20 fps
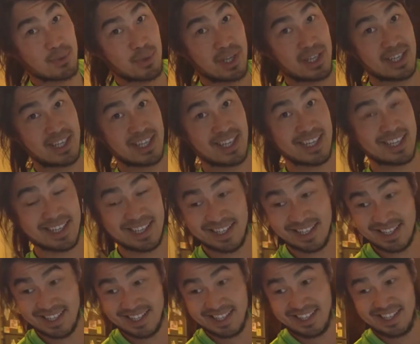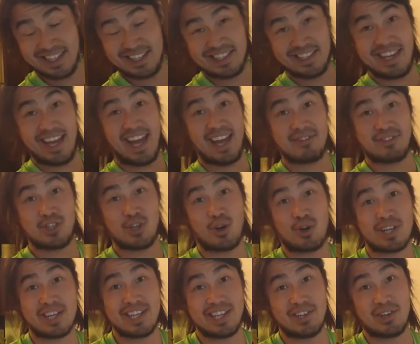when you have
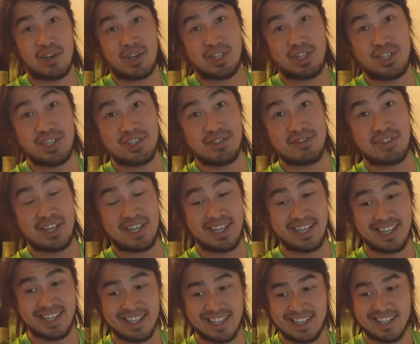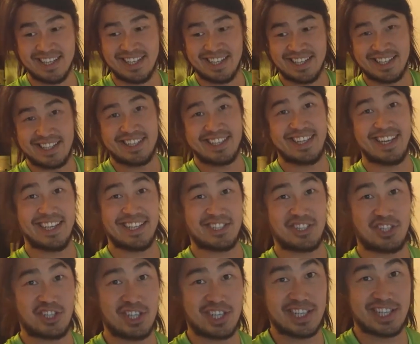Cheongy and not Shiv. You get
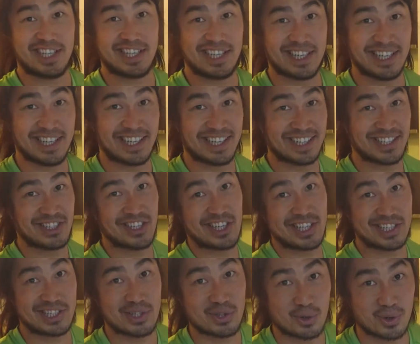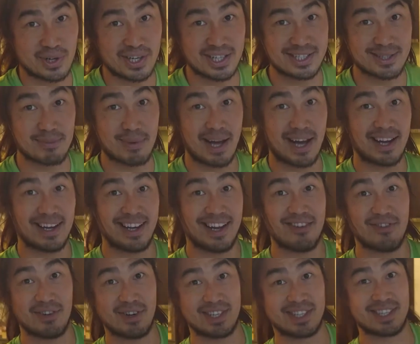shitty stories about
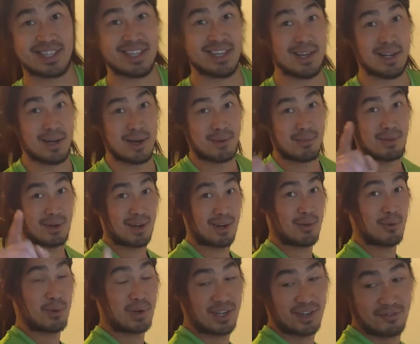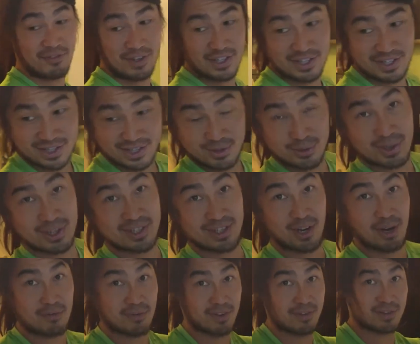Everest. But we're gonna finish the story, so
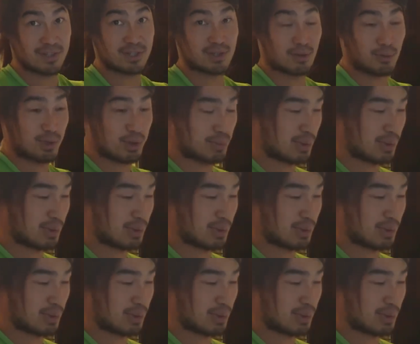hopefully you're still with